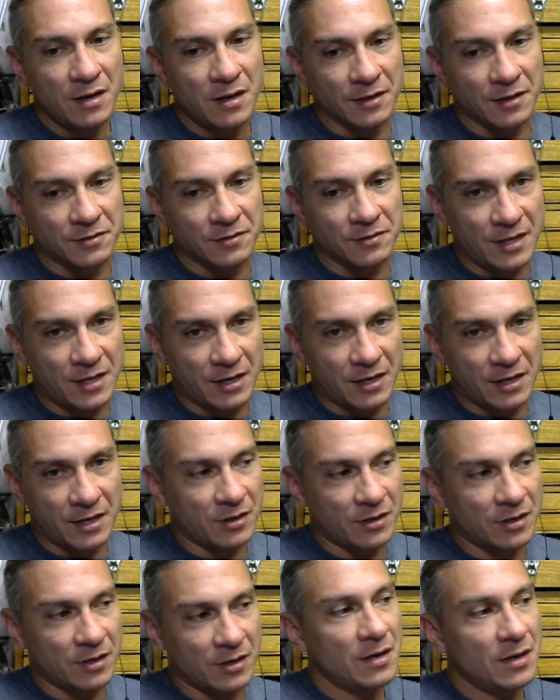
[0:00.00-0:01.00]

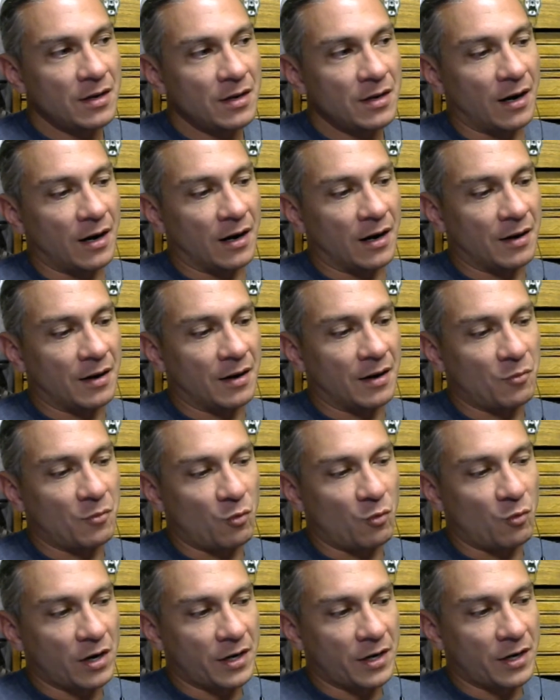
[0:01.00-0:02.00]
etc.,
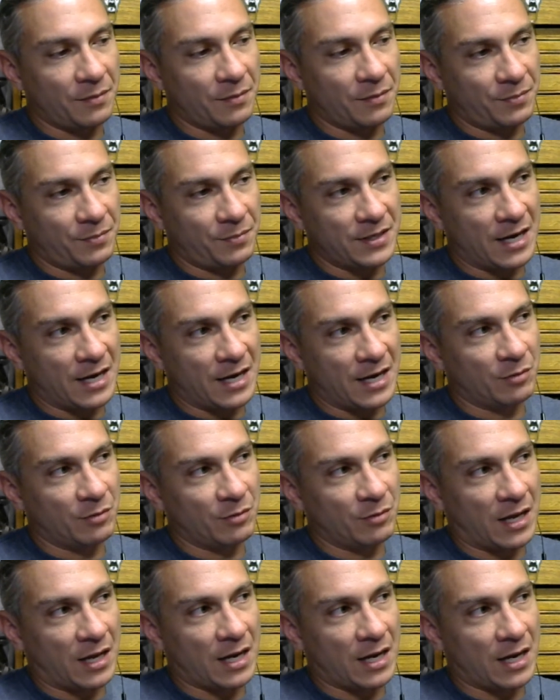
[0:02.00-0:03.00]
walking up and down your
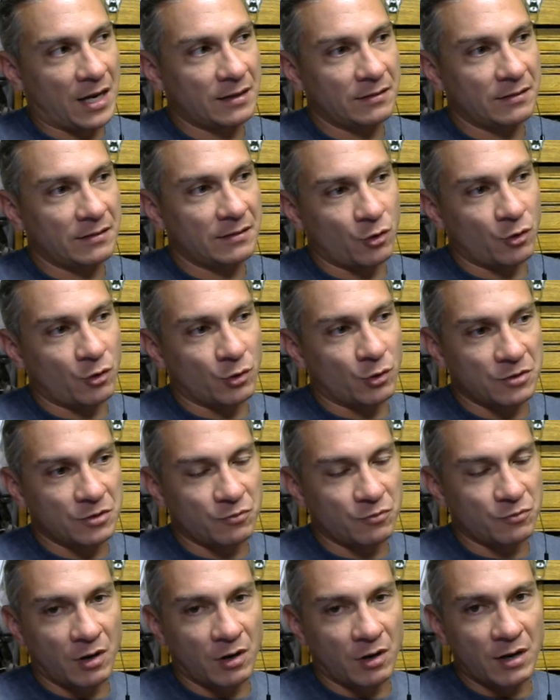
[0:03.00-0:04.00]
block. Of course,
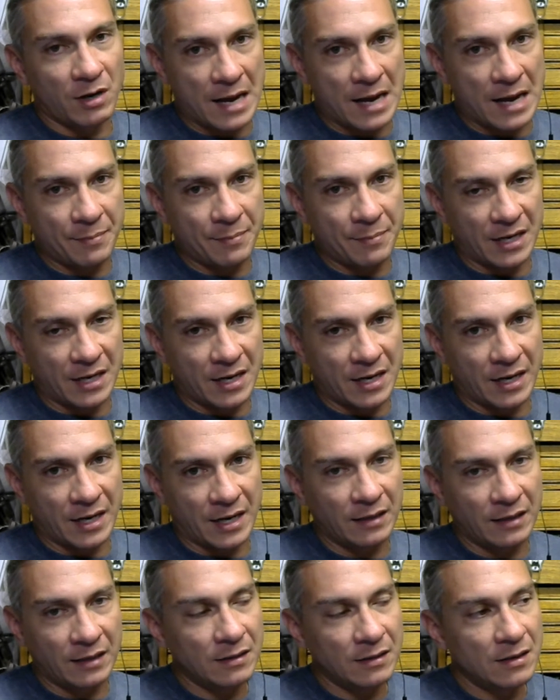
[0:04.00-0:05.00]
this would all happen at
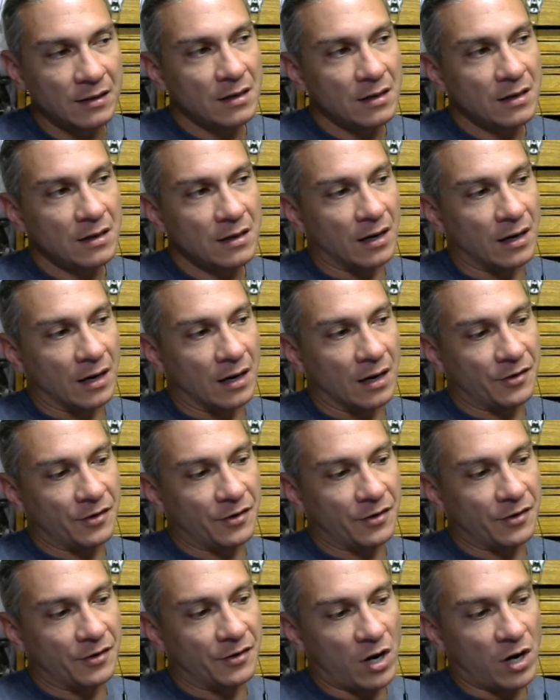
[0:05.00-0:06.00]
night.
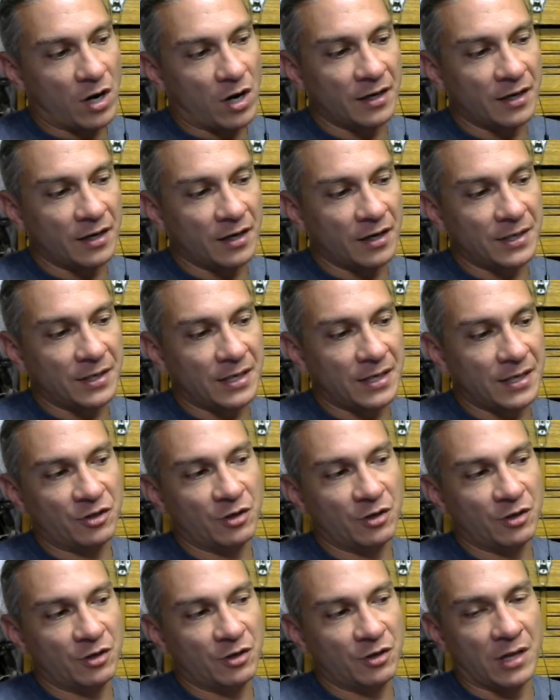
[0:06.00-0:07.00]
They're walking up and down
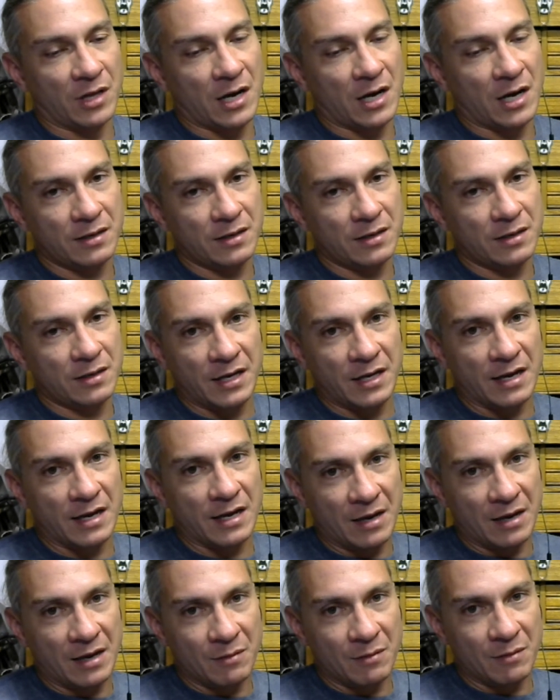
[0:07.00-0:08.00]
your block. They have
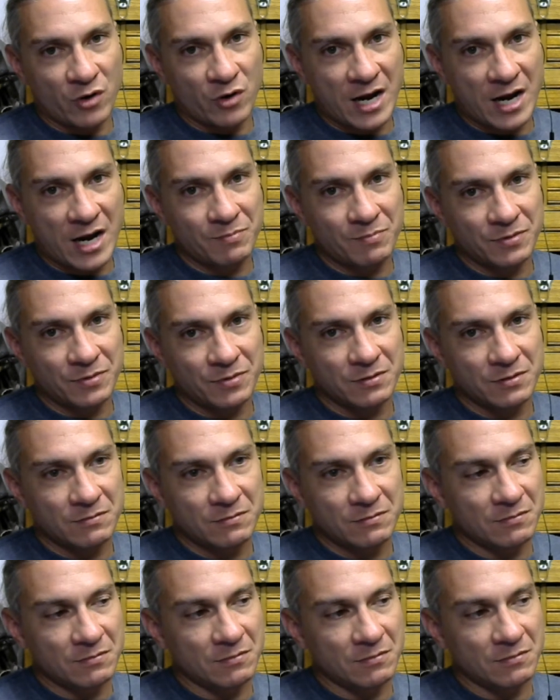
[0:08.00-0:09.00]
MRAPs,
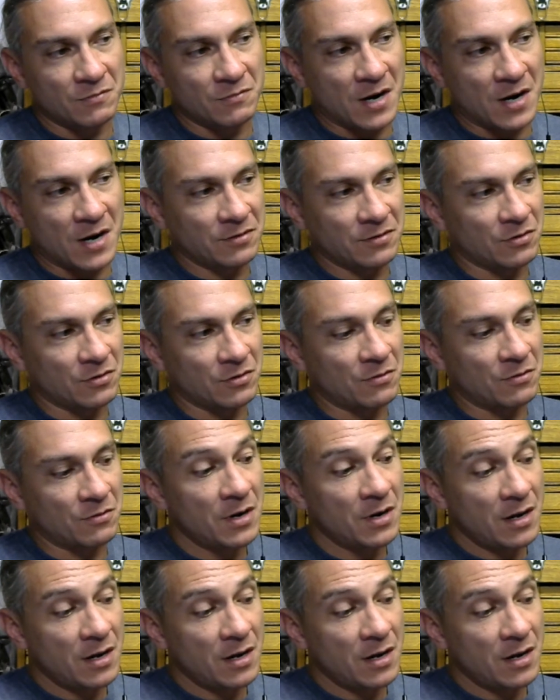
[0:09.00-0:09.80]
right? So